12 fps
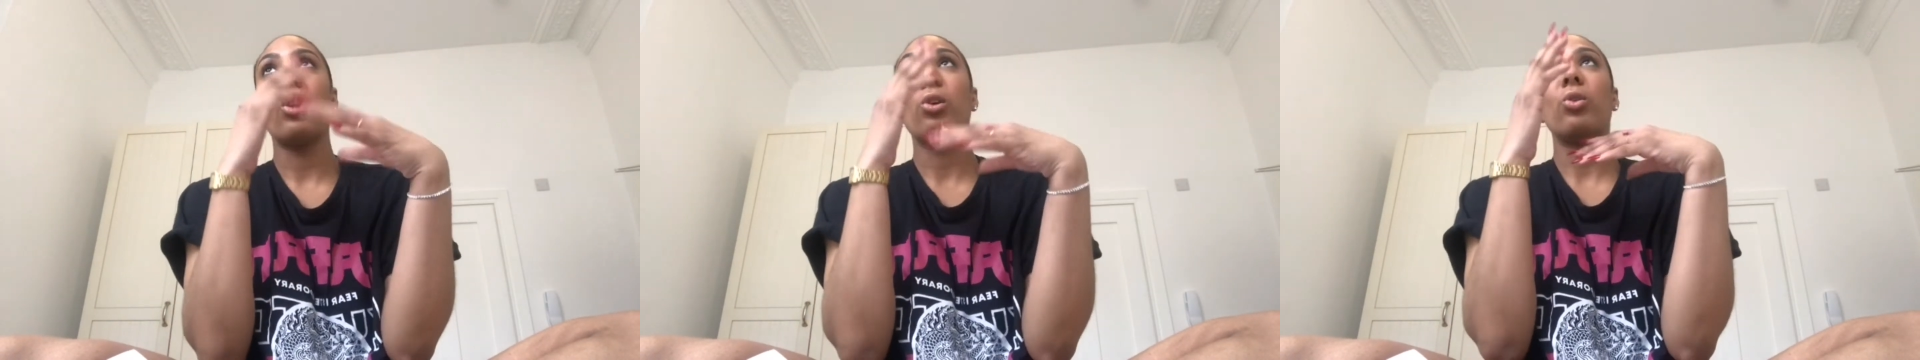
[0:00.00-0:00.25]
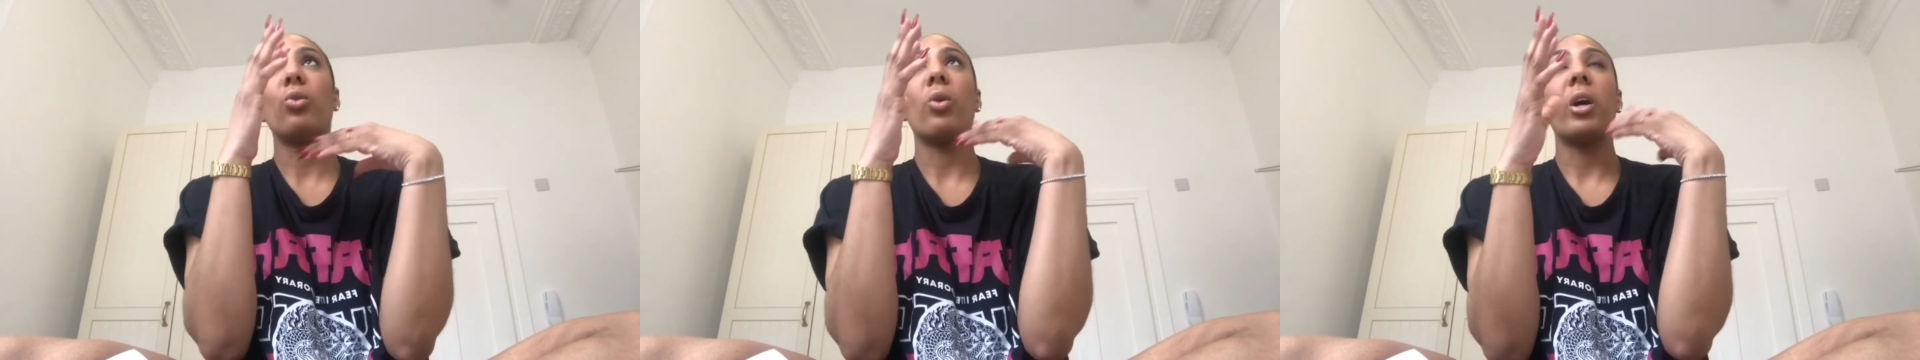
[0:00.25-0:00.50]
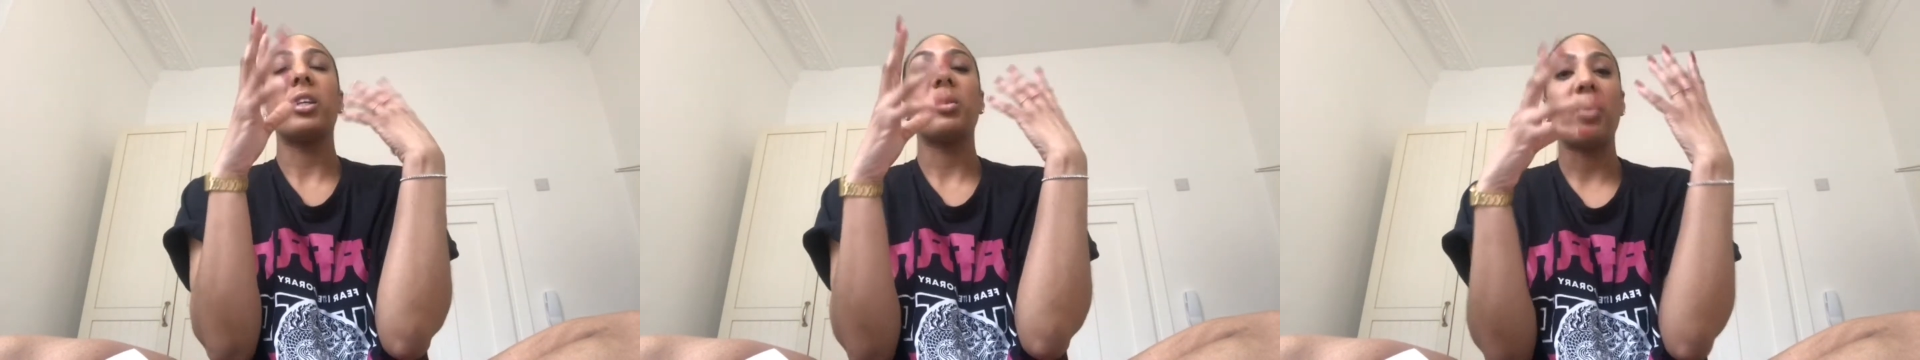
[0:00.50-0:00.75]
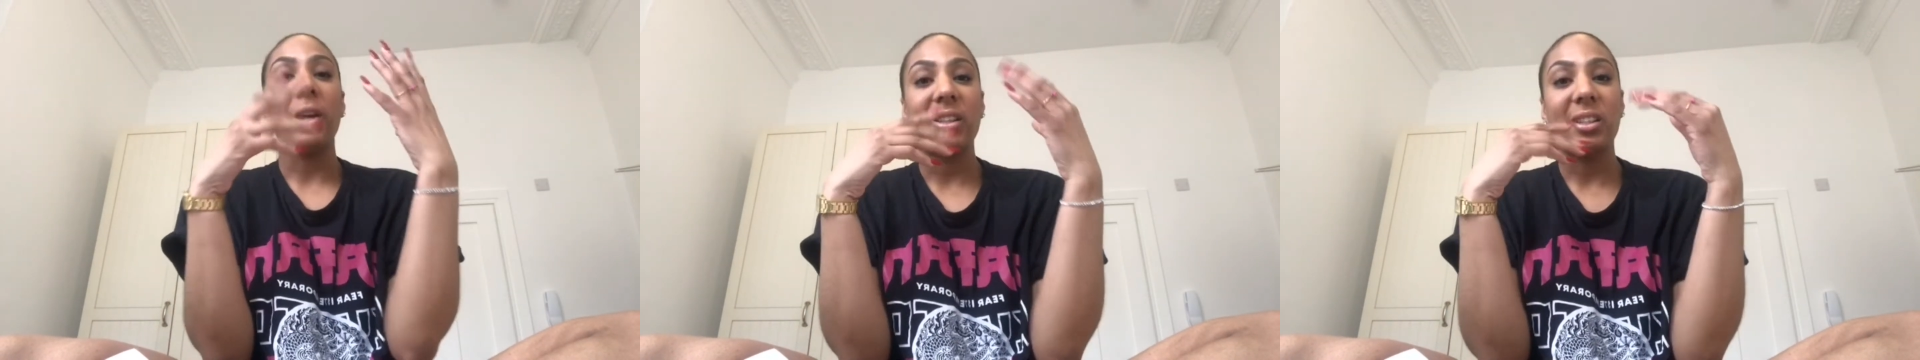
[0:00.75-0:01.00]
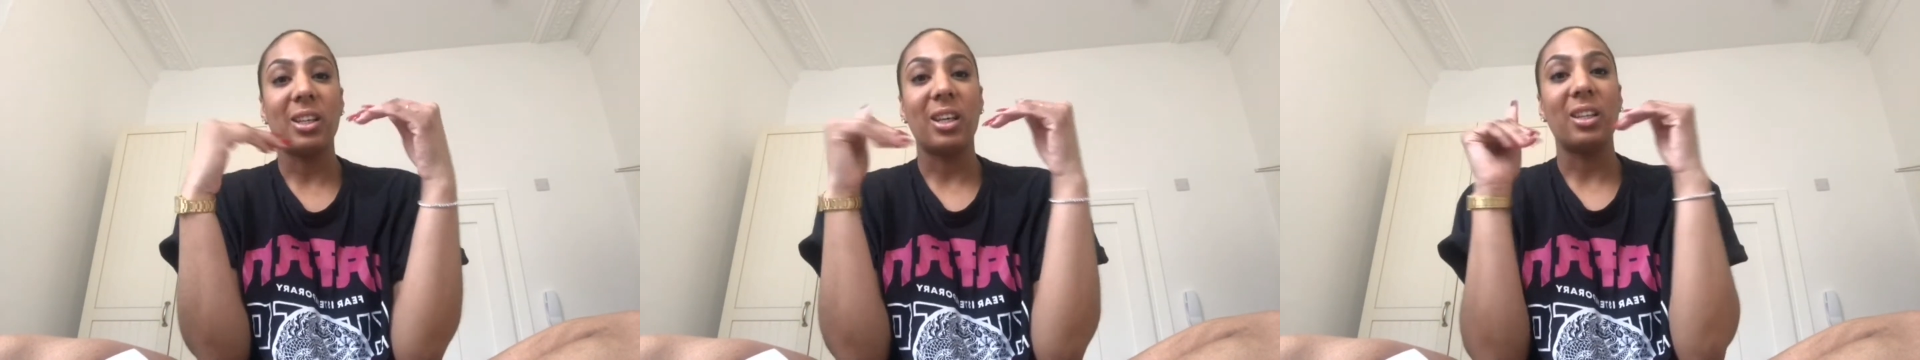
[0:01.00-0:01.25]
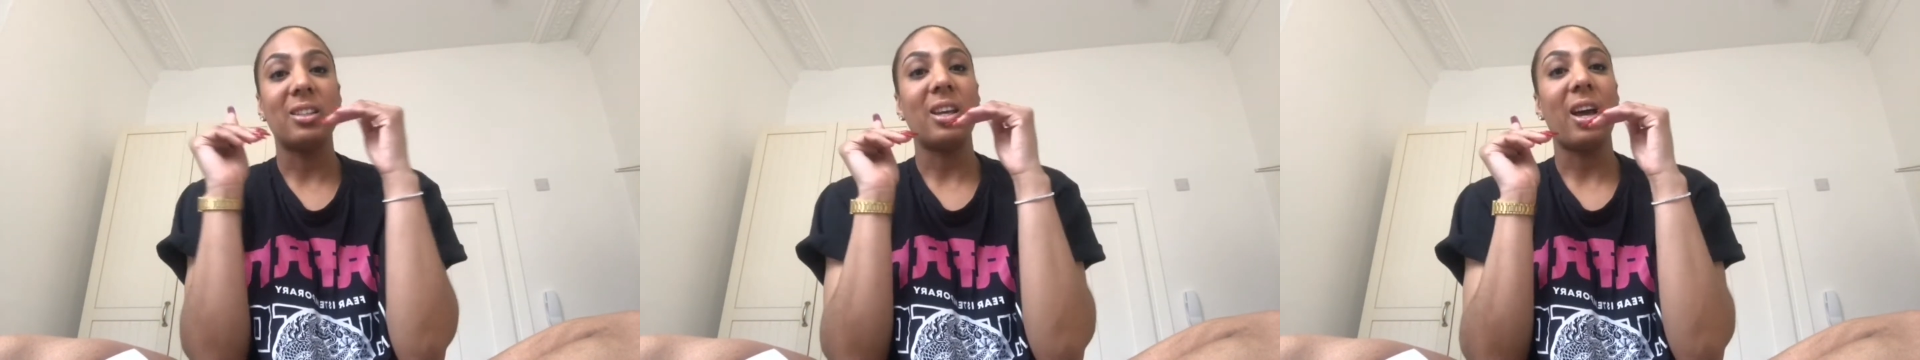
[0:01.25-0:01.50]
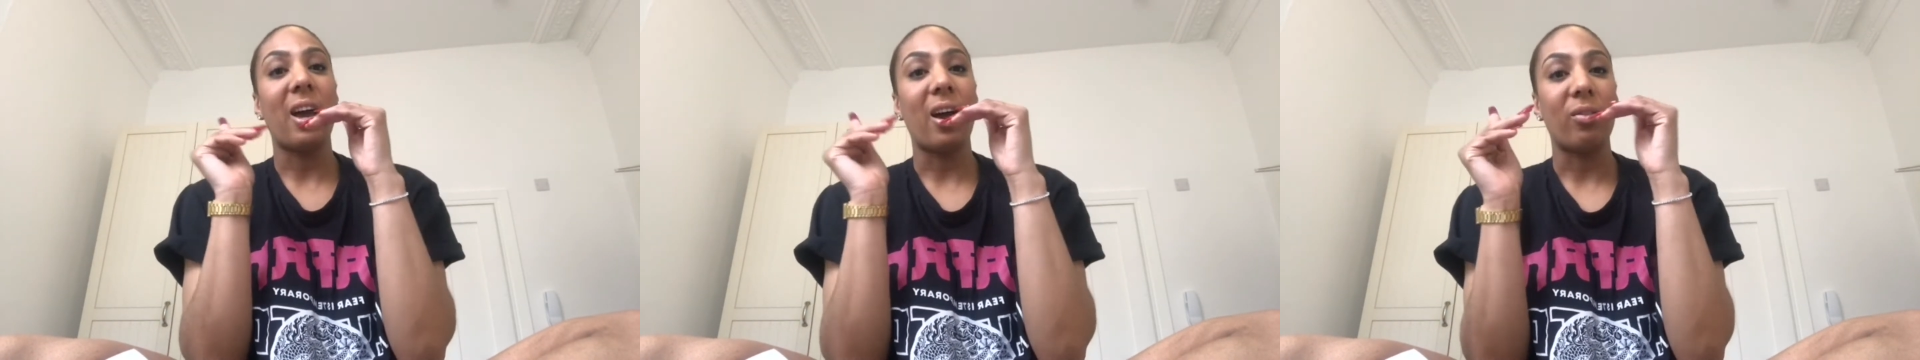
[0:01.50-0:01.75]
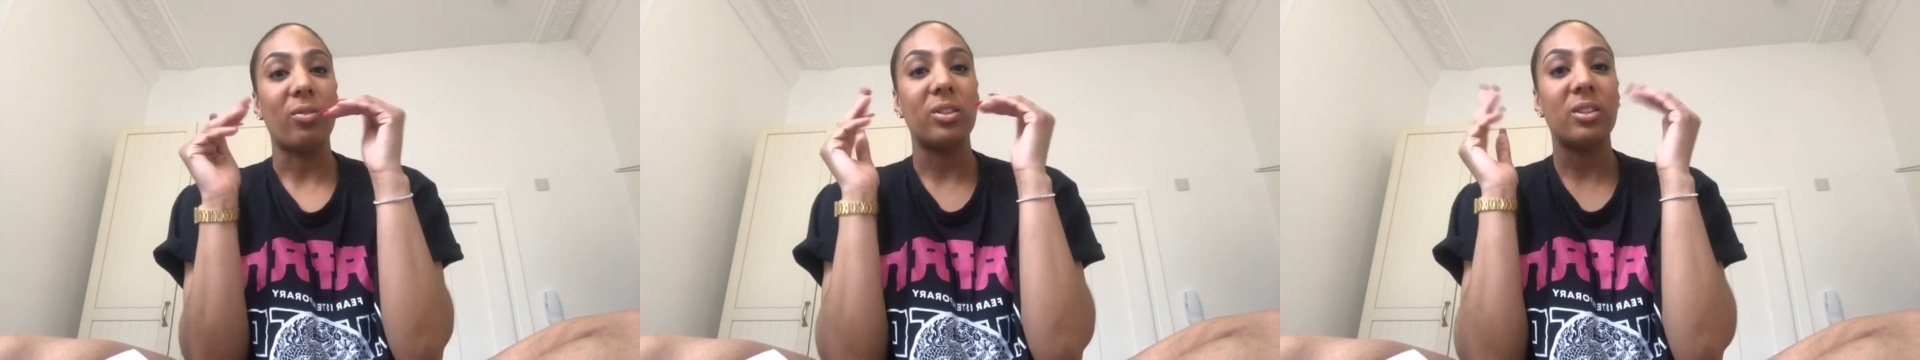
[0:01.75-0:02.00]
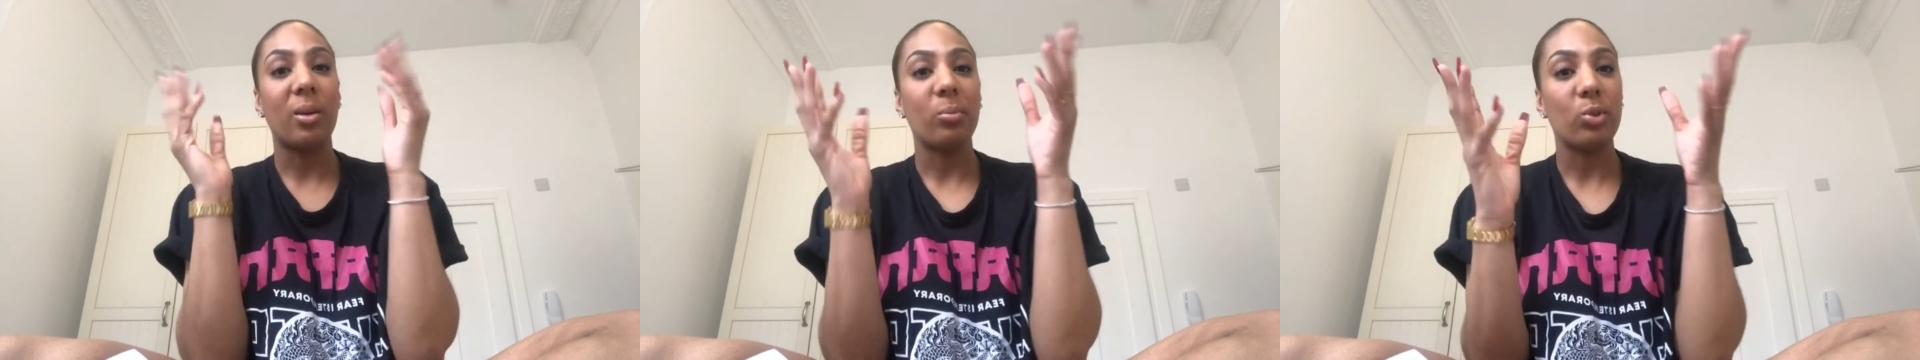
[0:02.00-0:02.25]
you're expecting it to have some